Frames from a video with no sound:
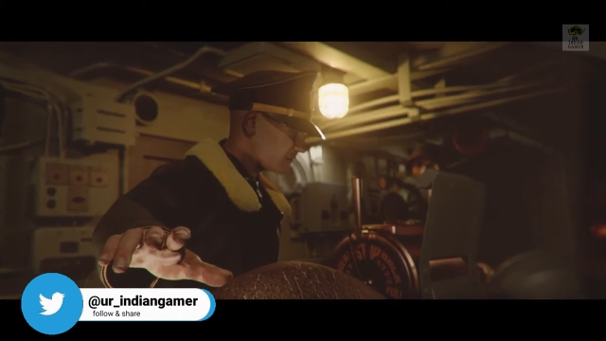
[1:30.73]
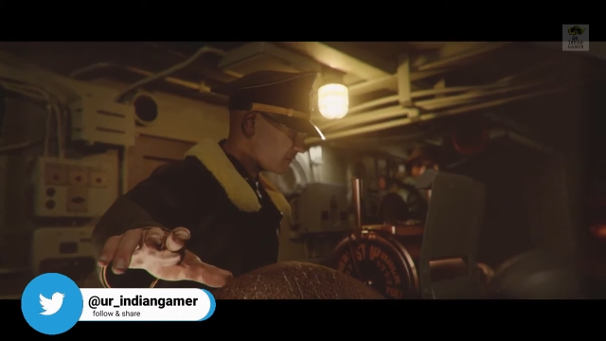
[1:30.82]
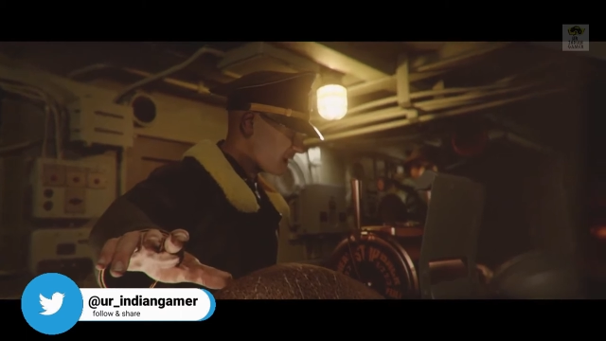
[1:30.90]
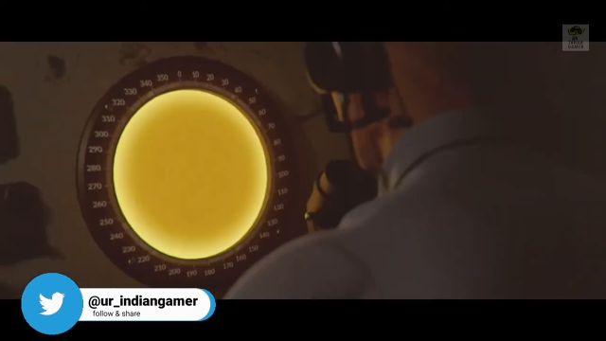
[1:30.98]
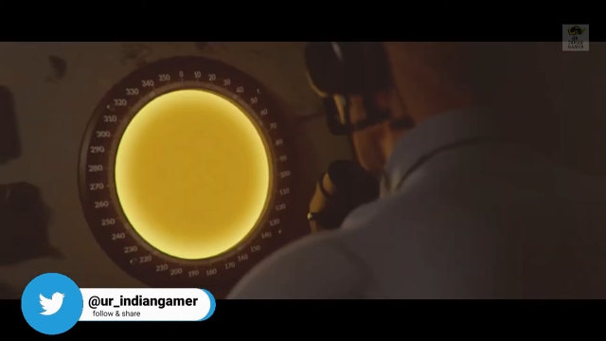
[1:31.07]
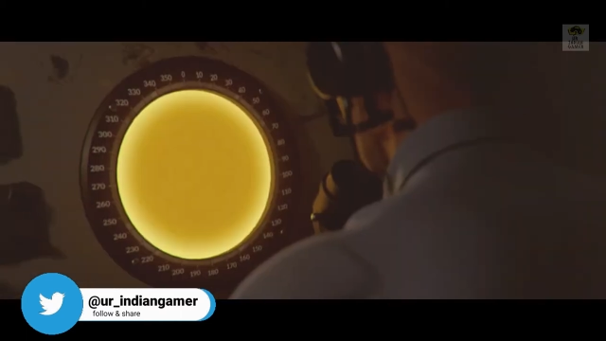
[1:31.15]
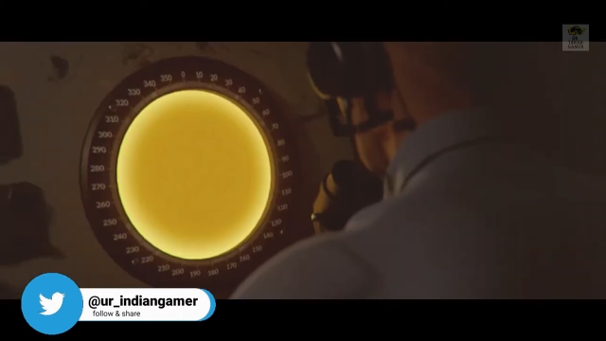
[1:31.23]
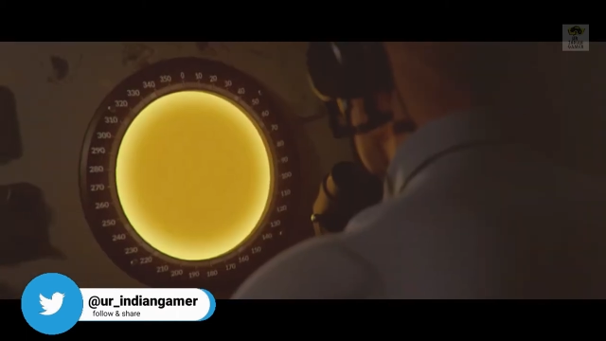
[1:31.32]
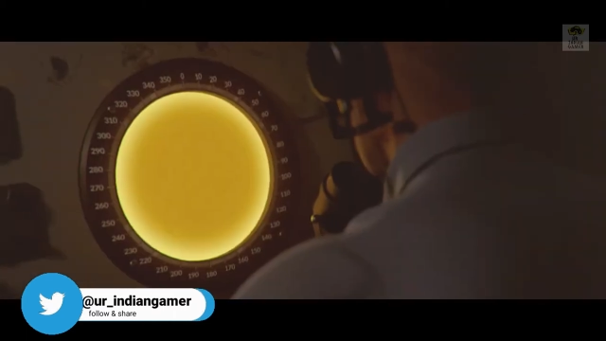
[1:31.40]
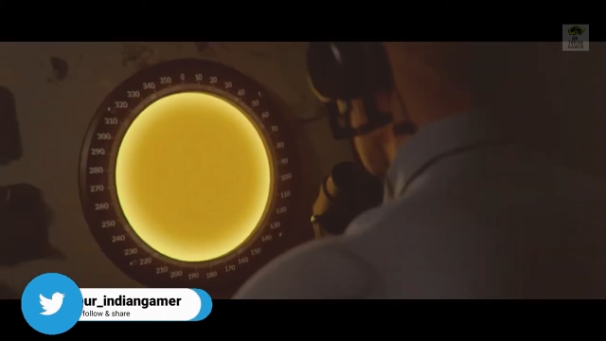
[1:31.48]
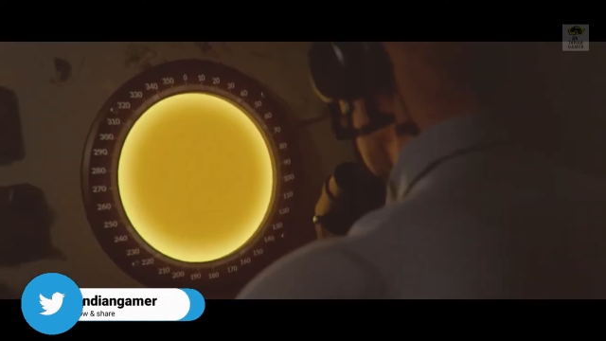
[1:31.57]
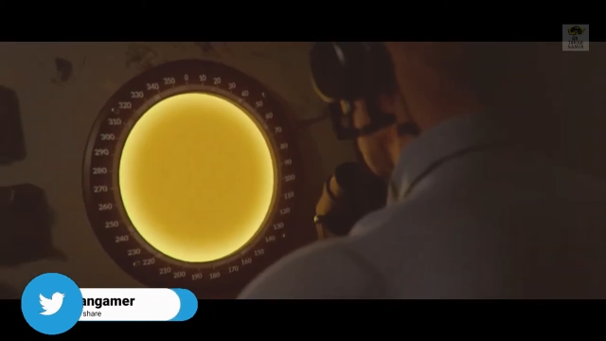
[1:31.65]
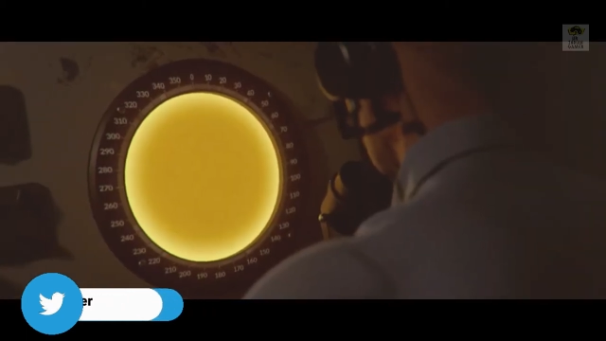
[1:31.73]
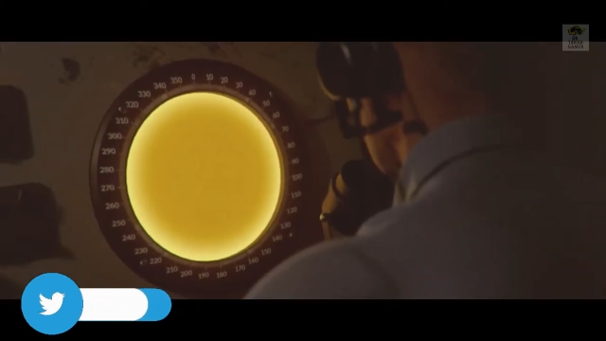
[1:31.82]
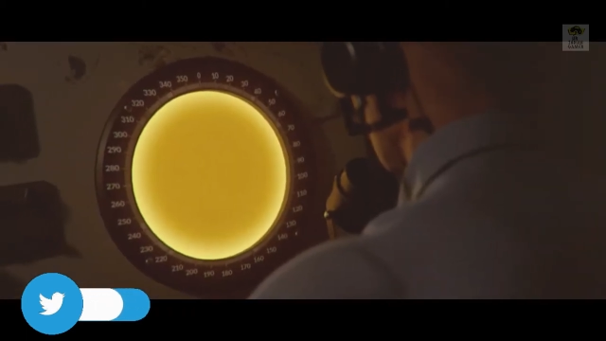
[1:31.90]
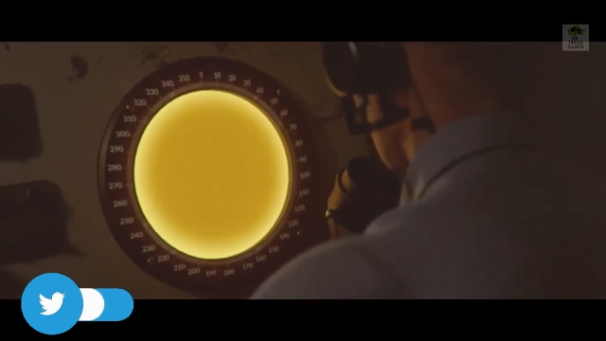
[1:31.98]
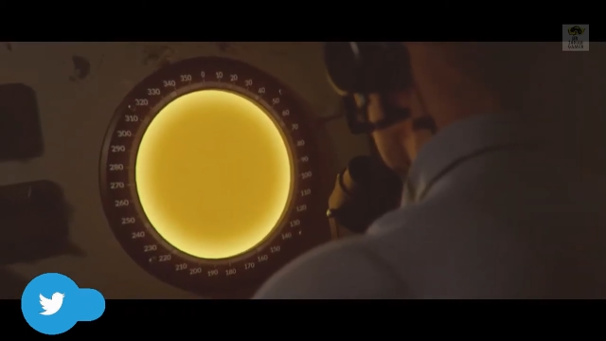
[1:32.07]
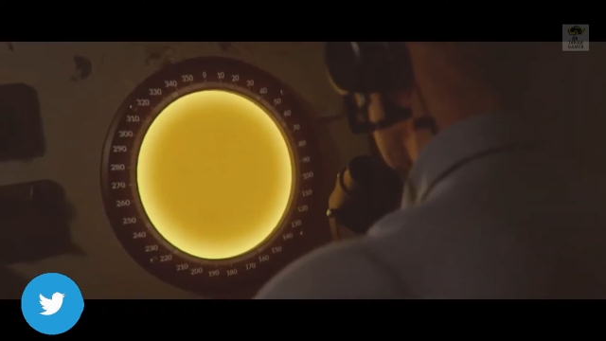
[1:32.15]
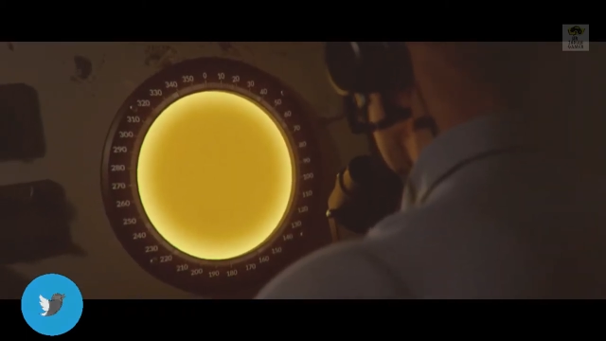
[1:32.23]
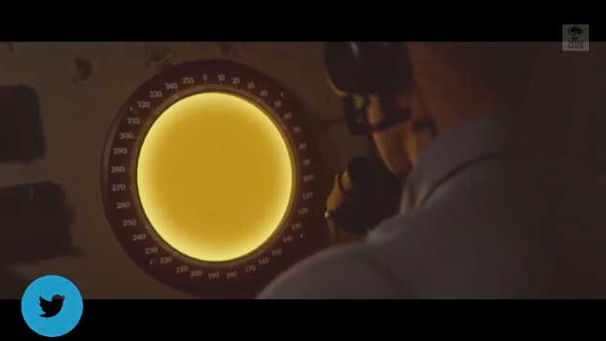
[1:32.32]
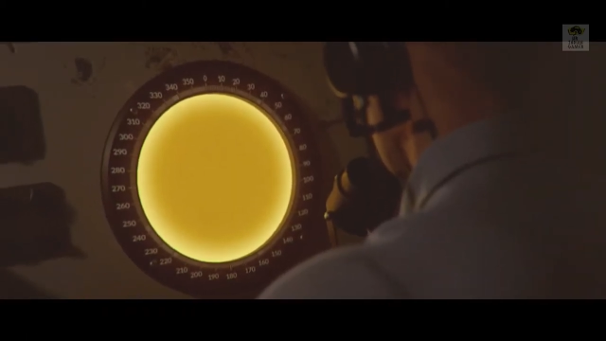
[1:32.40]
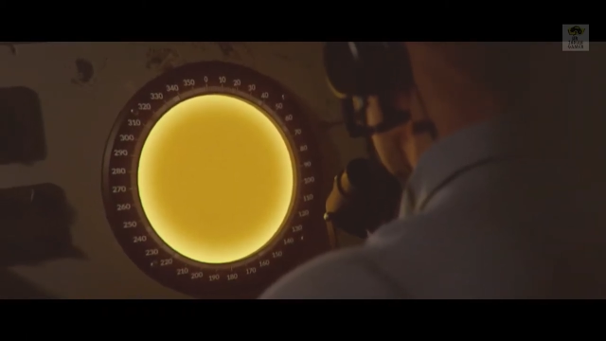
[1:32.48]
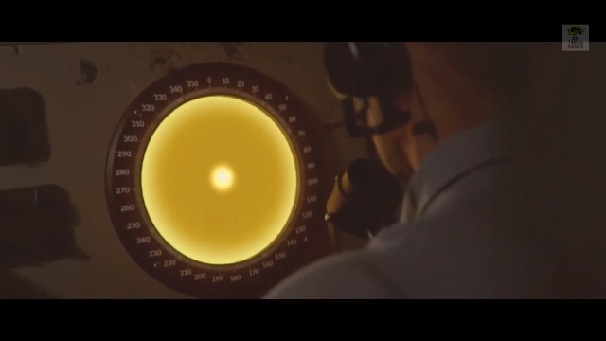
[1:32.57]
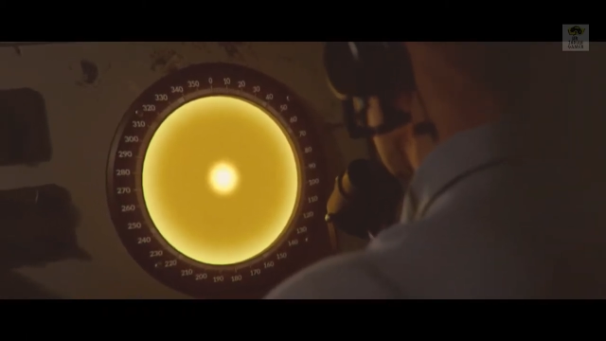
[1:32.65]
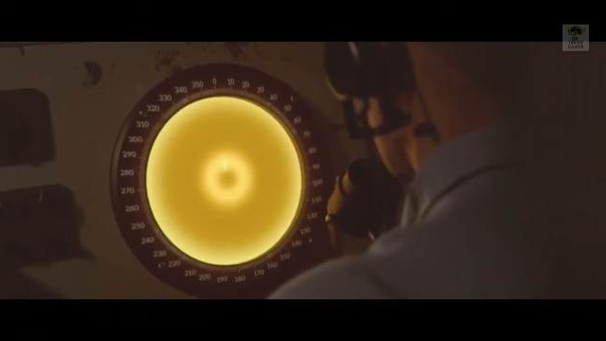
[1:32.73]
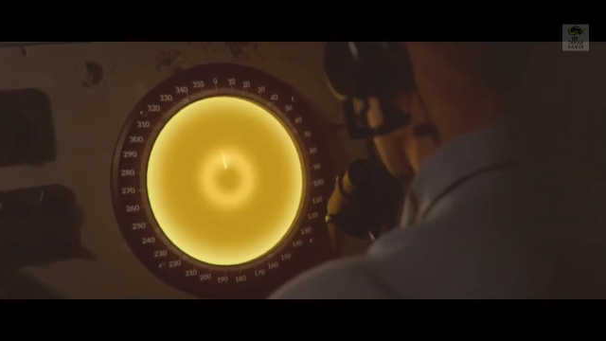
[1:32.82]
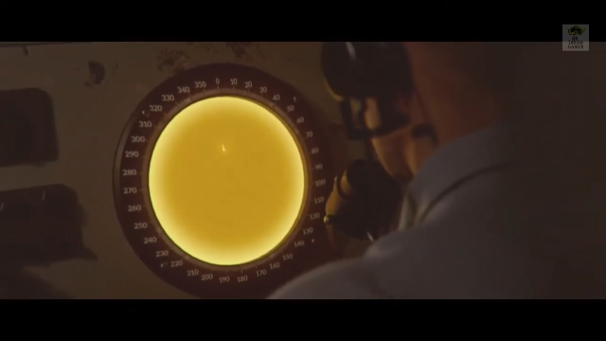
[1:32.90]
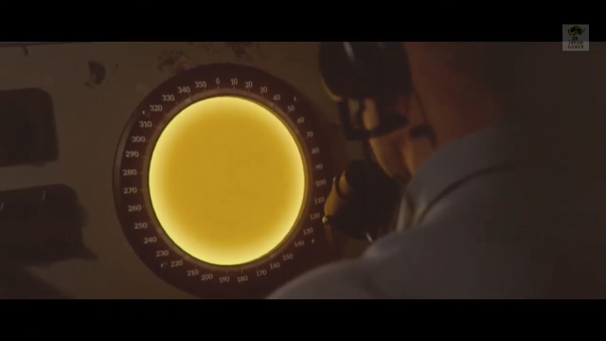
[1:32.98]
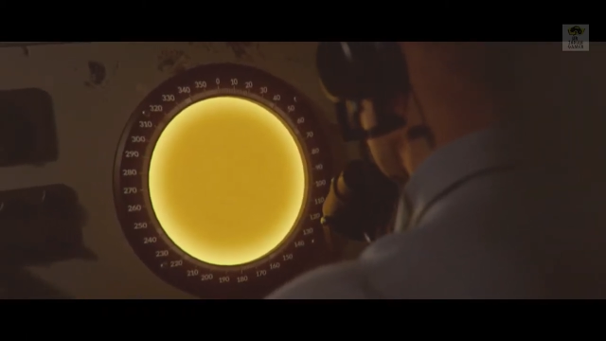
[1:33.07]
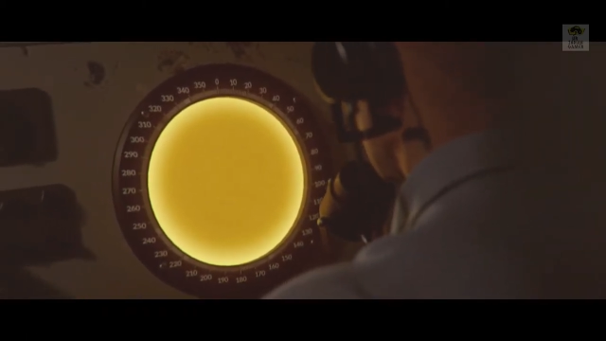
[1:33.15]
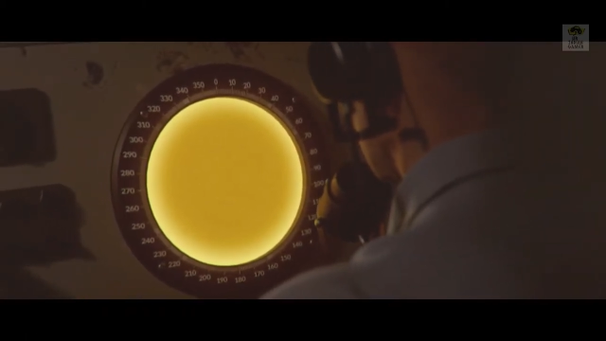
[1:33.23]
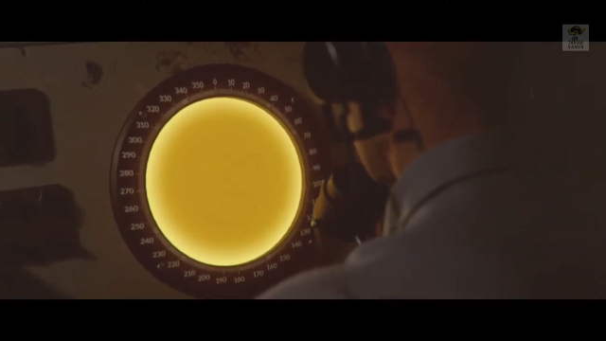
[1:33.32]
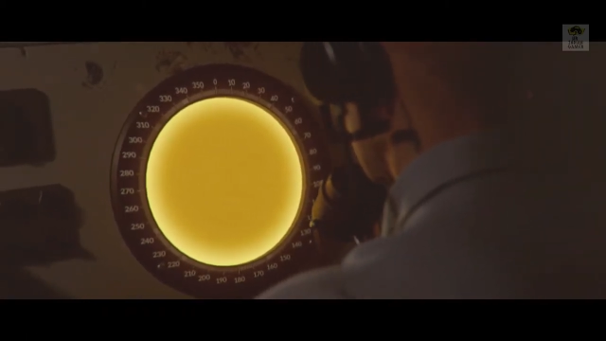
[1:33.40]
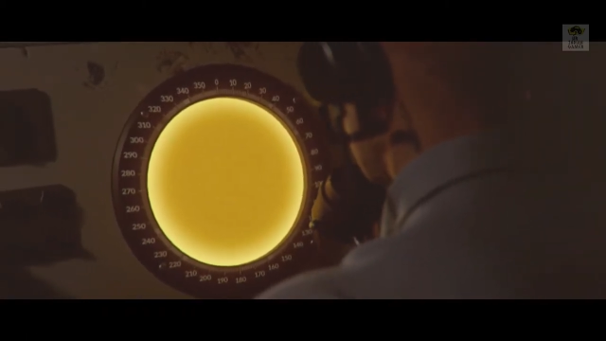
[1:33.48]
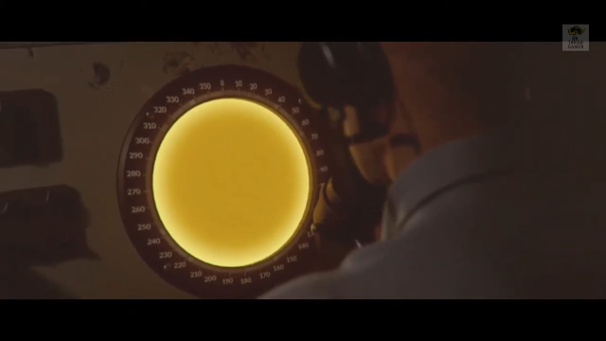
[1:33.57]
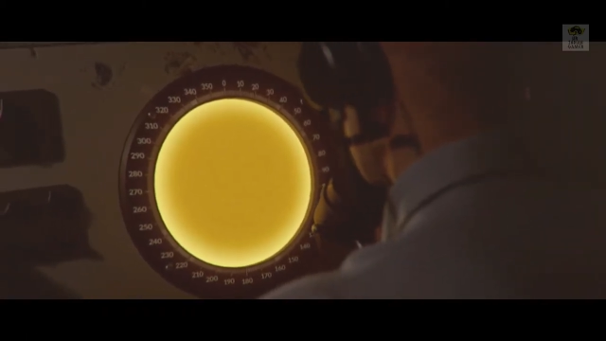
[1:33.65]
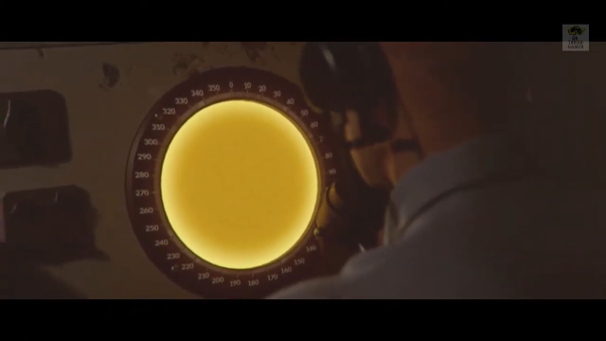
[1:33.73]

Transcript: [unreadable: no face in view]